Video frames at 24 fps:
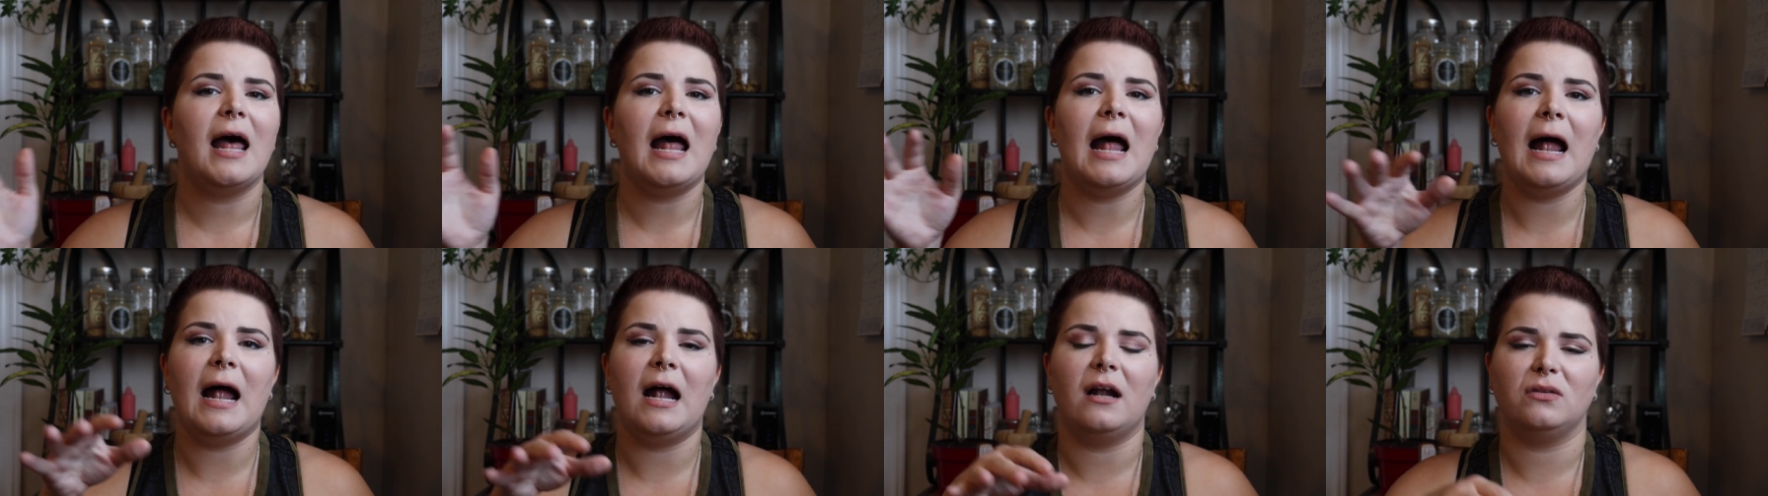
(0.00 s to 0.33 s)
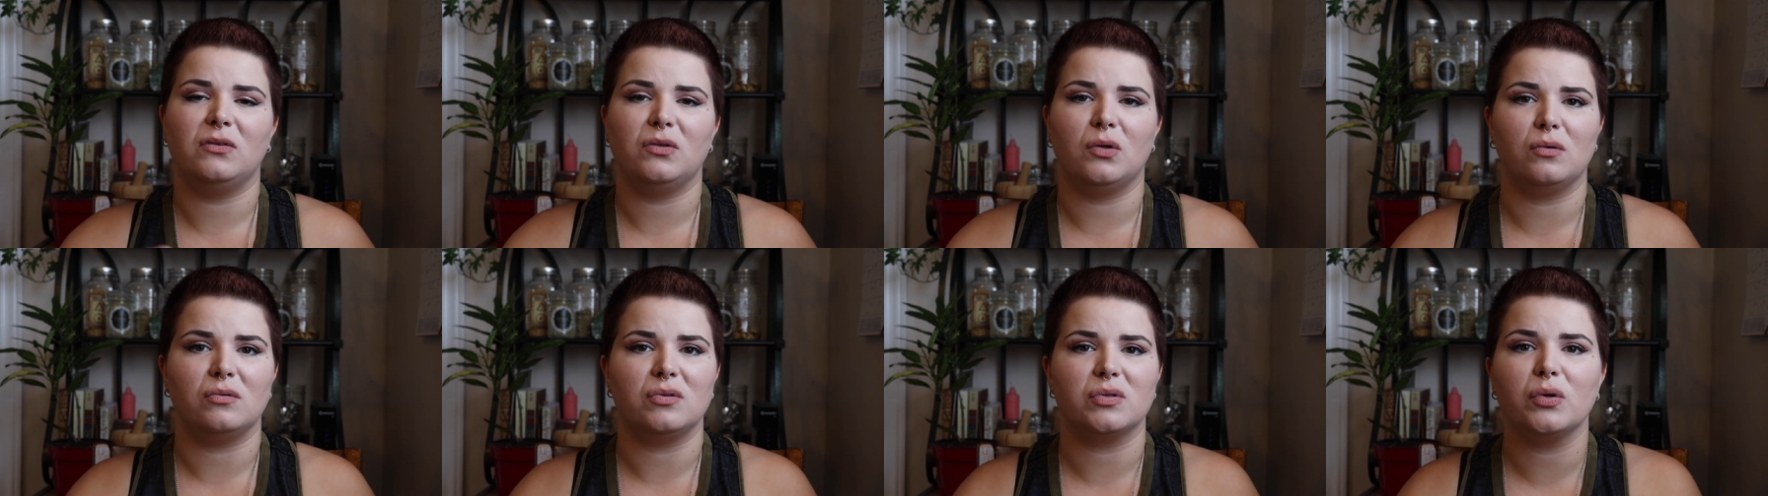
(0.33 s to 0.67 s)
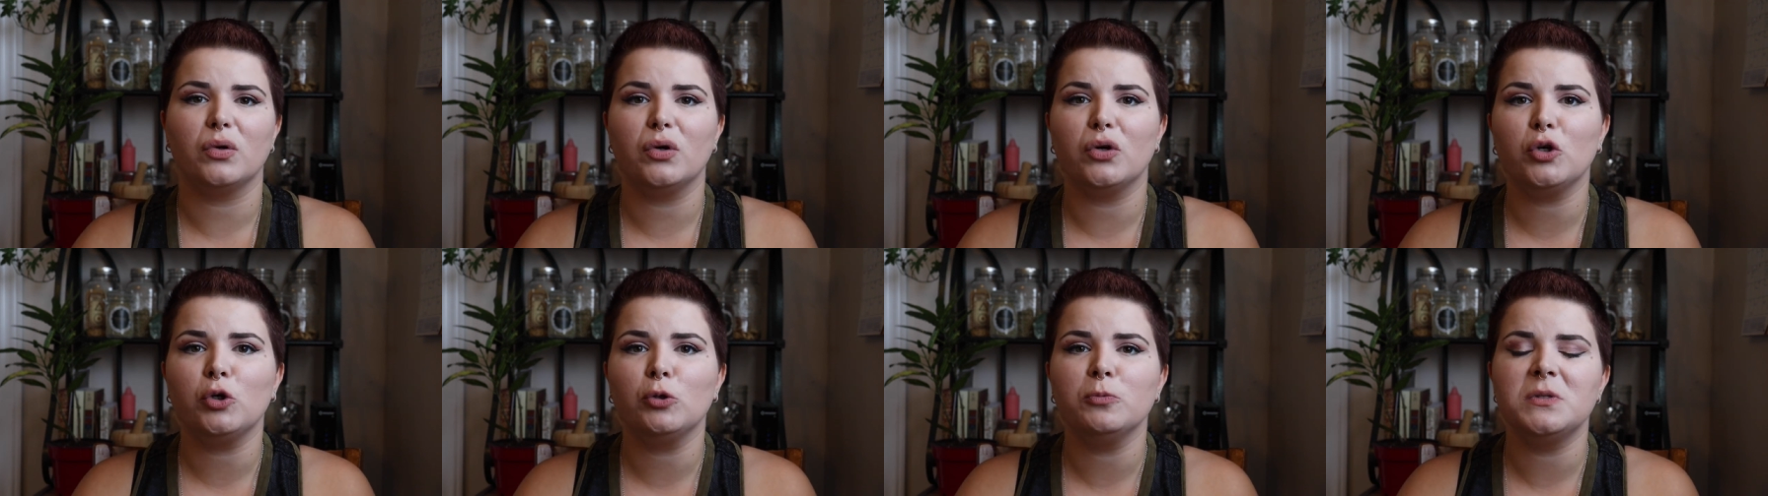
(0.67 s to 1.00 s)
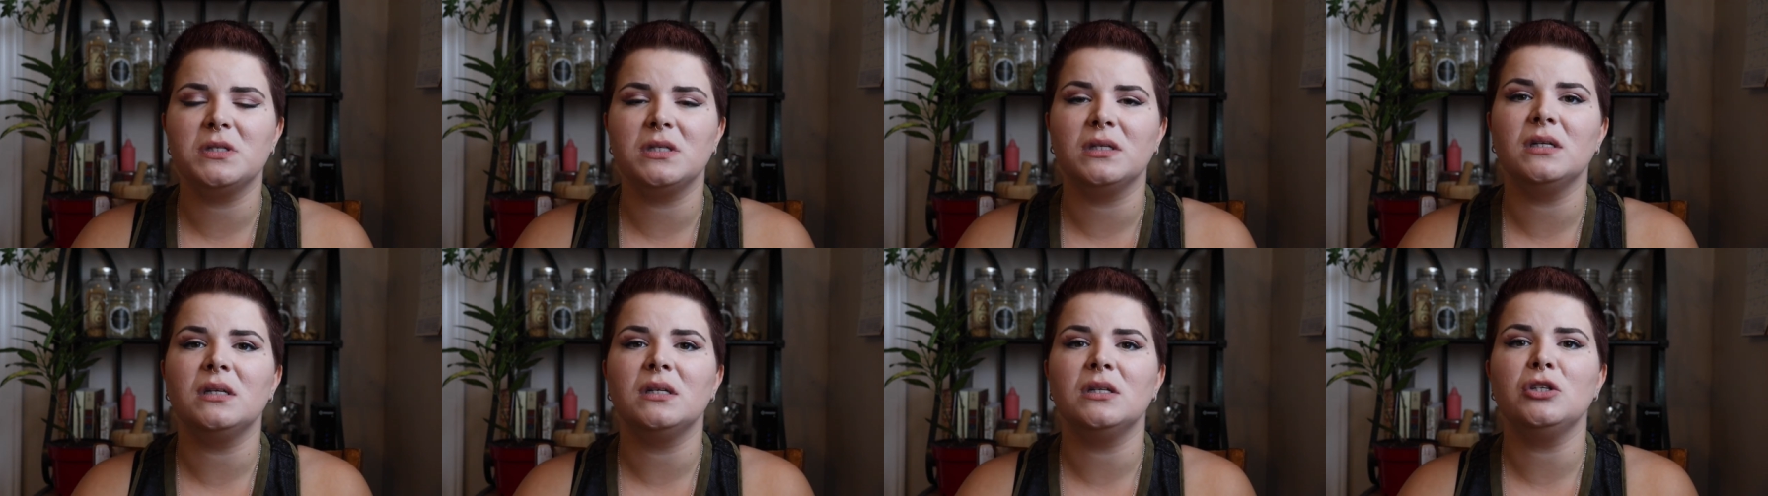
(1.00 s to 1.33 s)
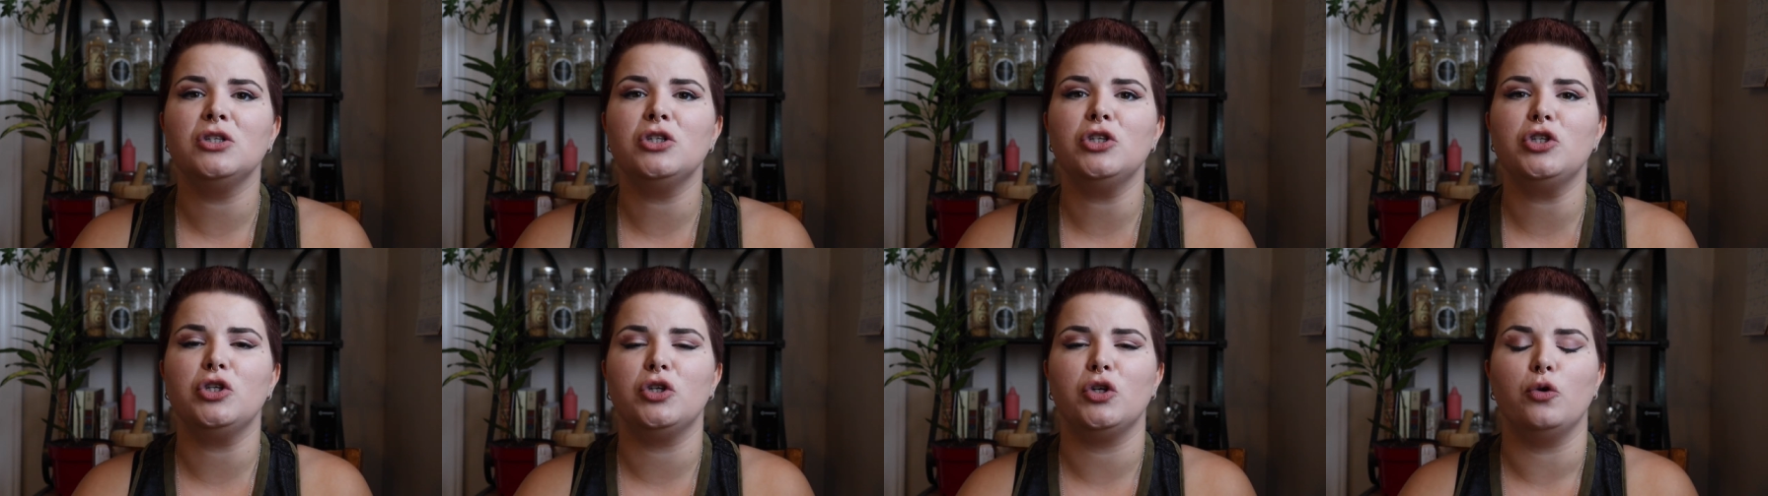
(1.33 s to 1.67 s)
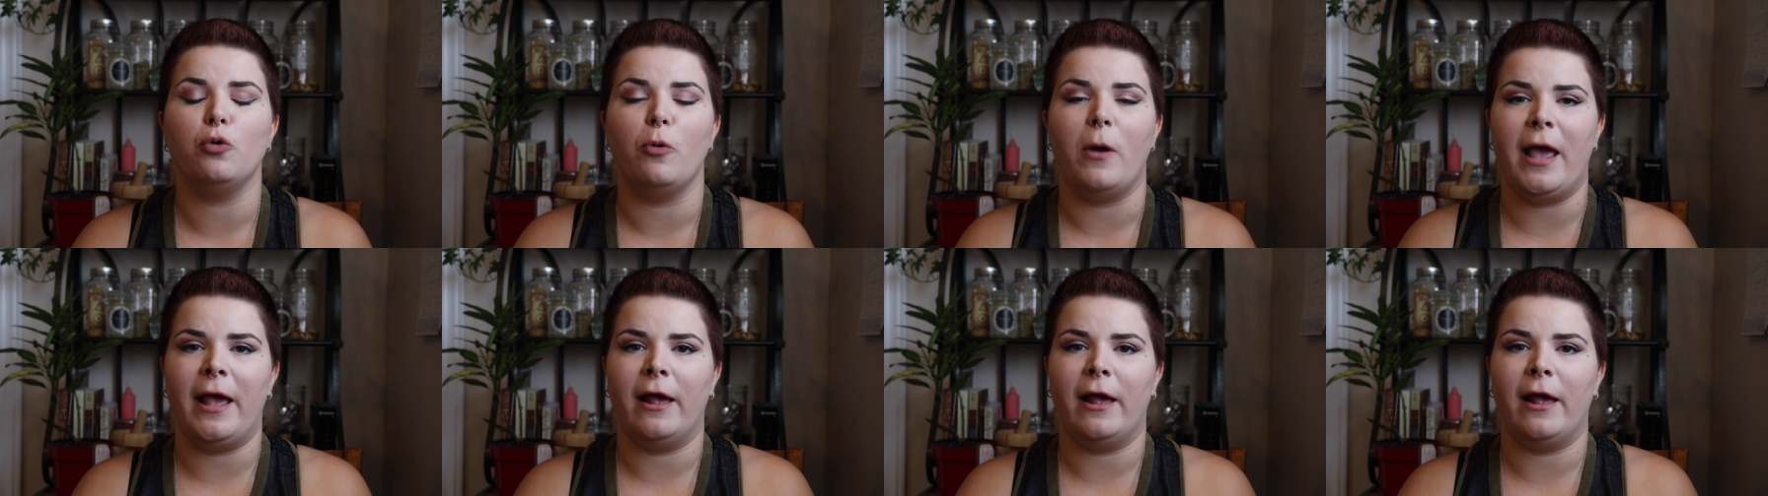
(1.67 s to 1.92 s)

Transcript: Add those herbs in to